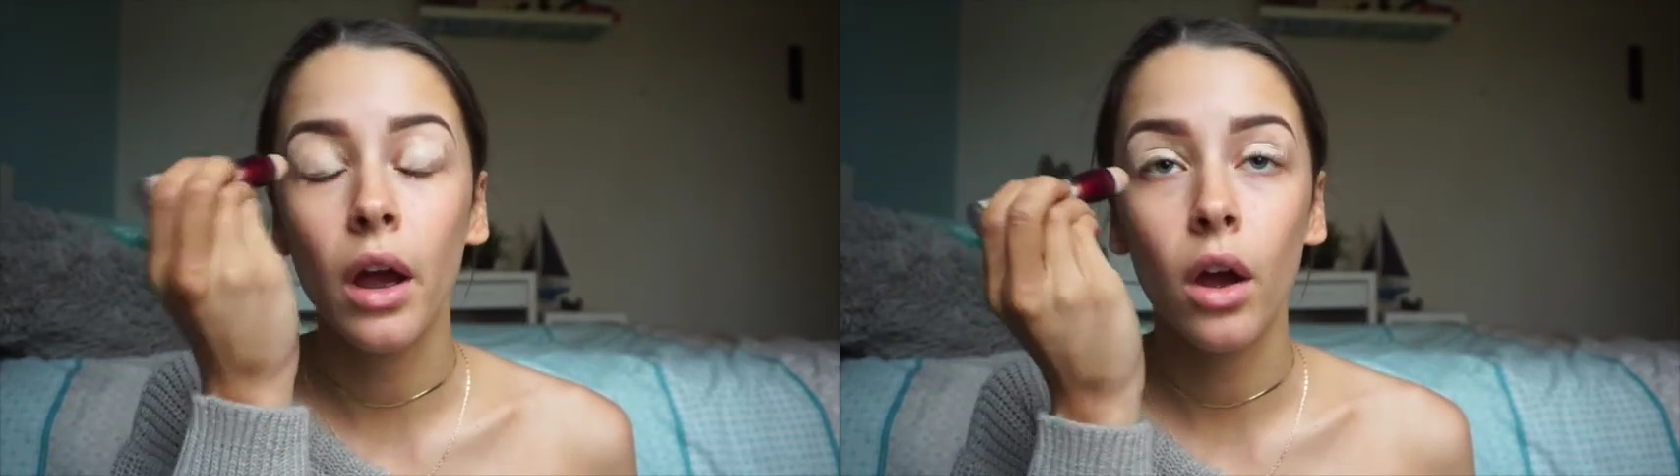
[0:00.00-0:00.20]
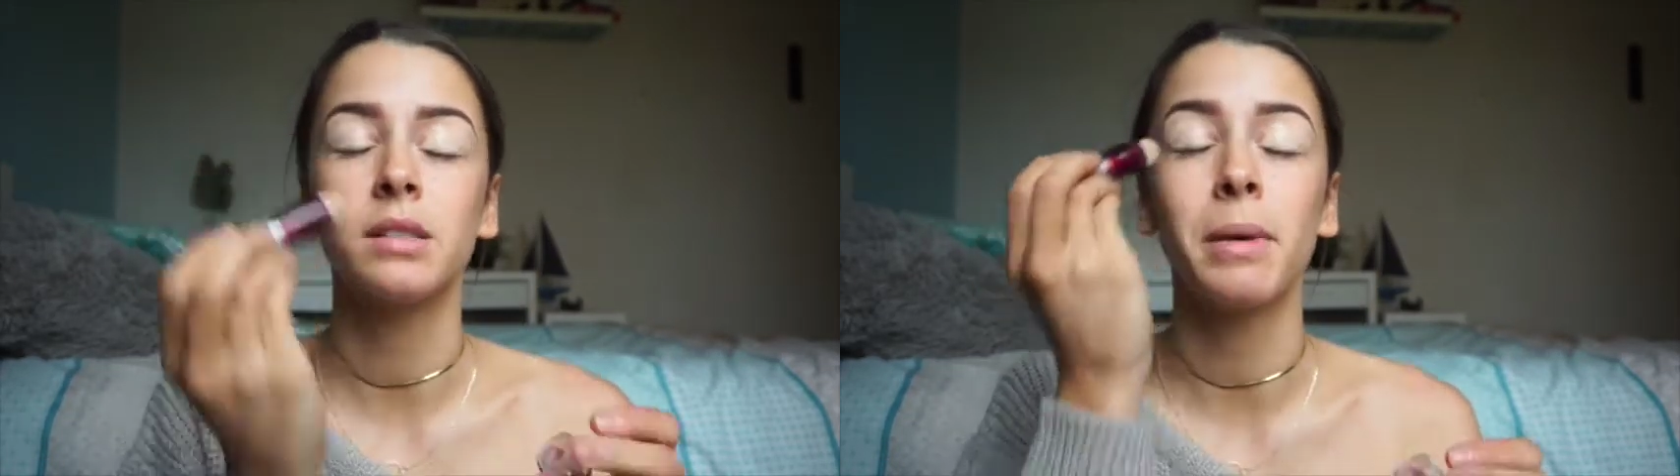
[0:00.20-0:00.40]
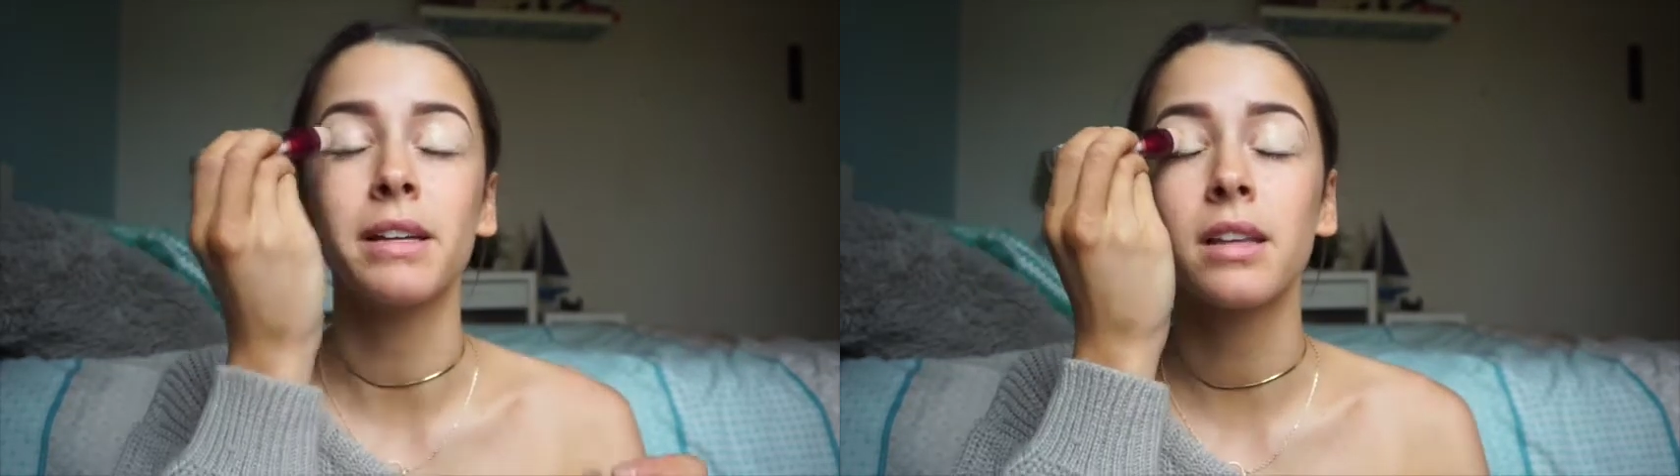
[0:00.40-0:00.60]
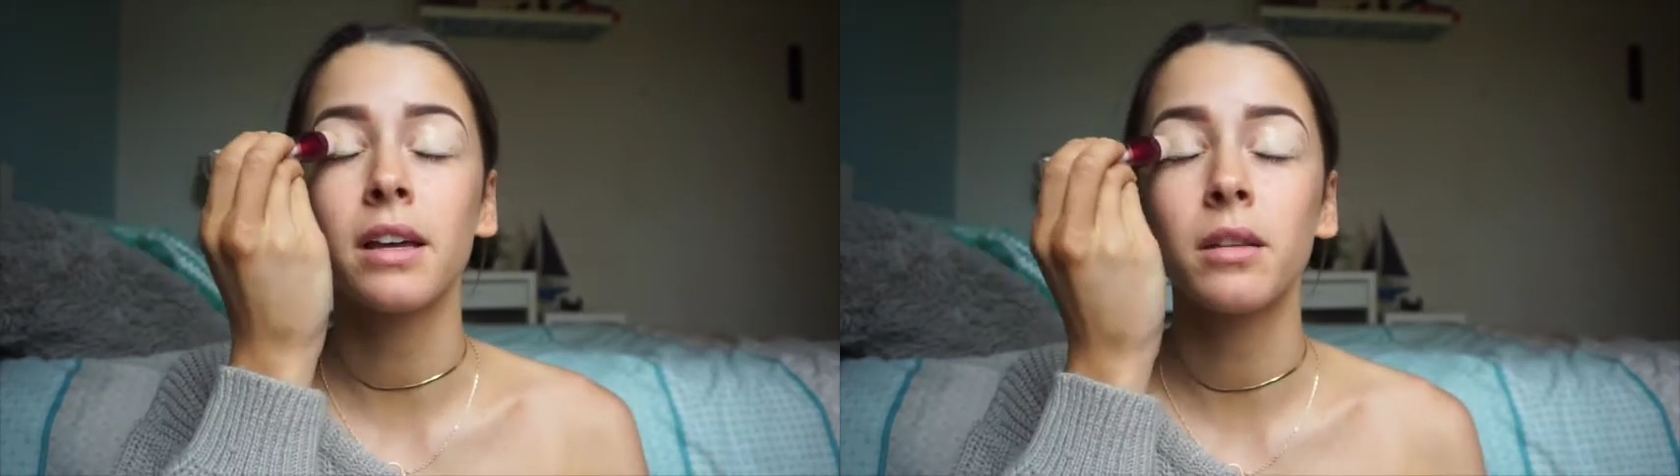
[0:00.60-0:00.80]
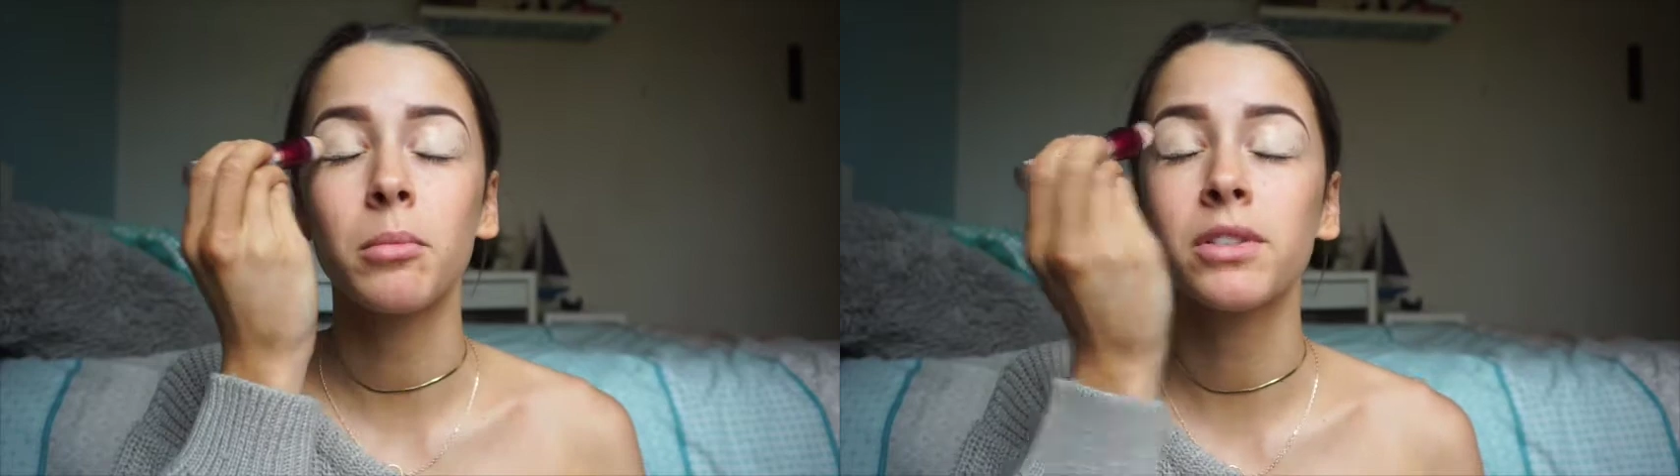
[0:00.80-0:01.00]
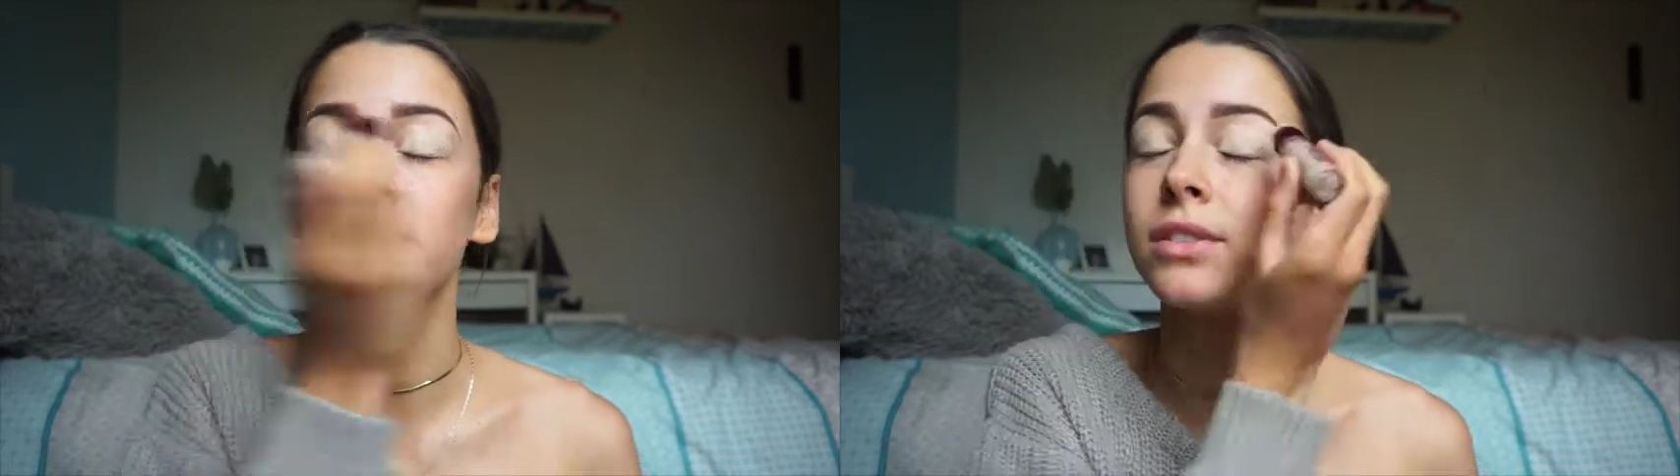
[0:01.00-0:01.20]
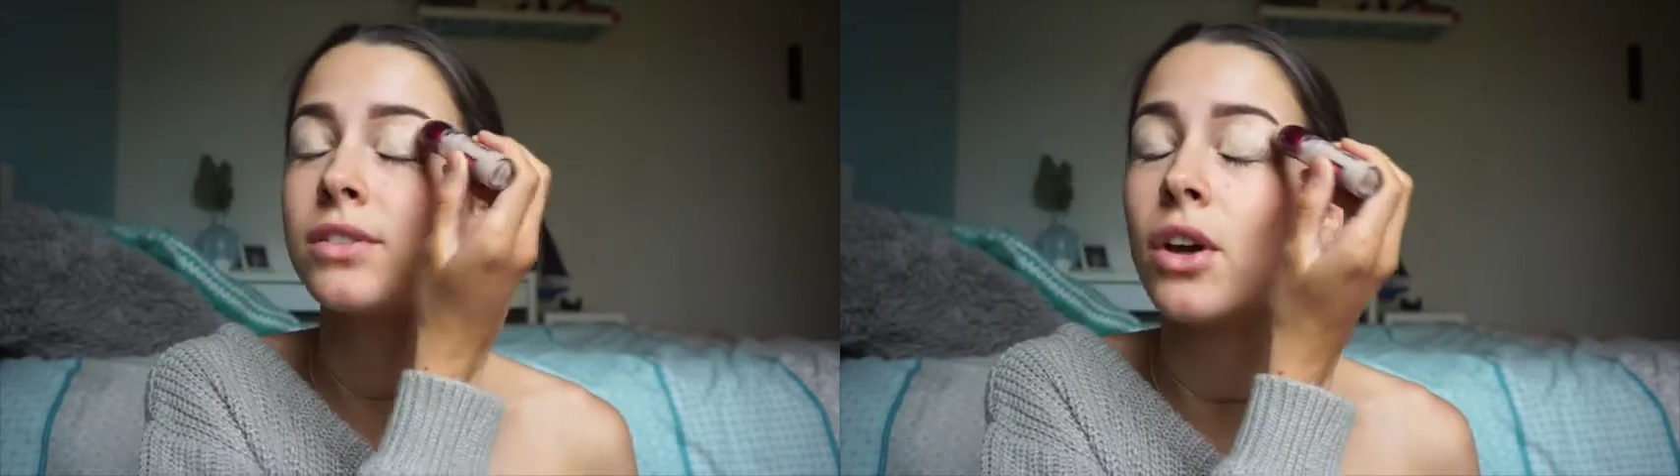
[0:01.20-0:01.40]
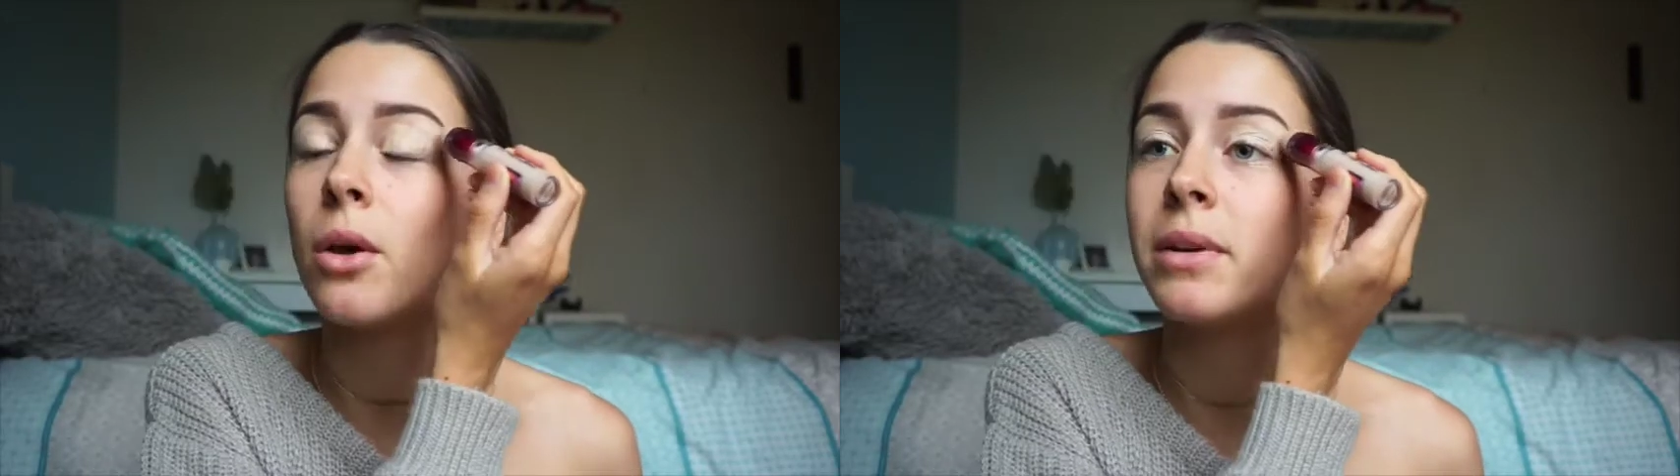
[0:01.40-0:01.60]
This makes like the most
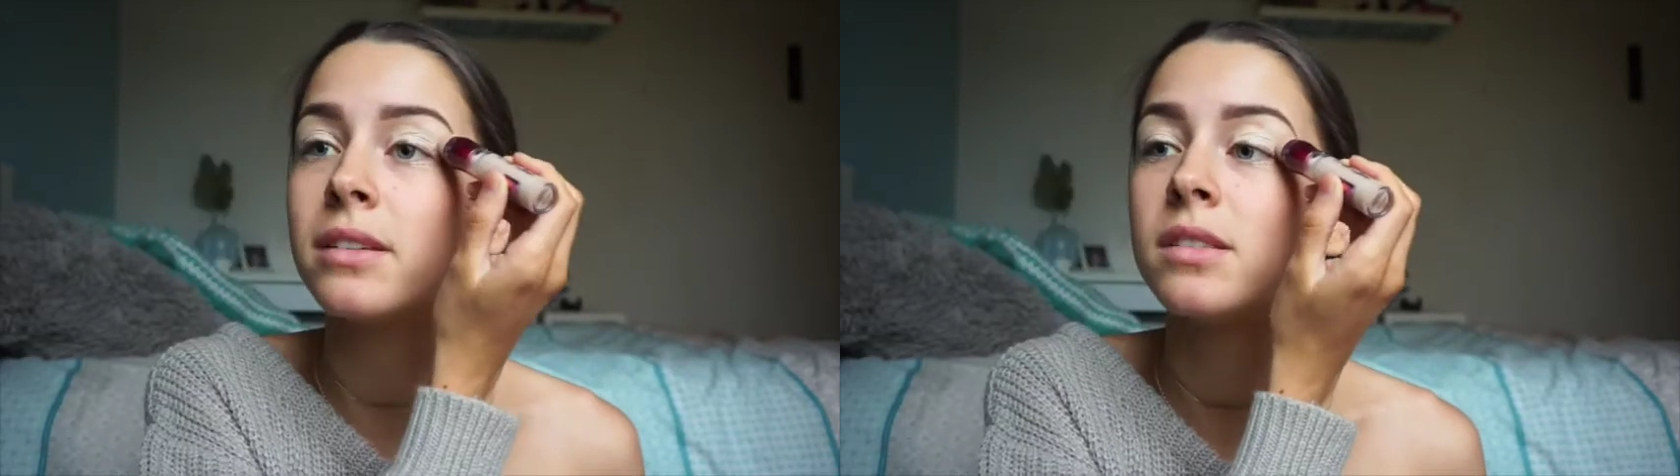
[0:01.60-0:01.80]
disturbing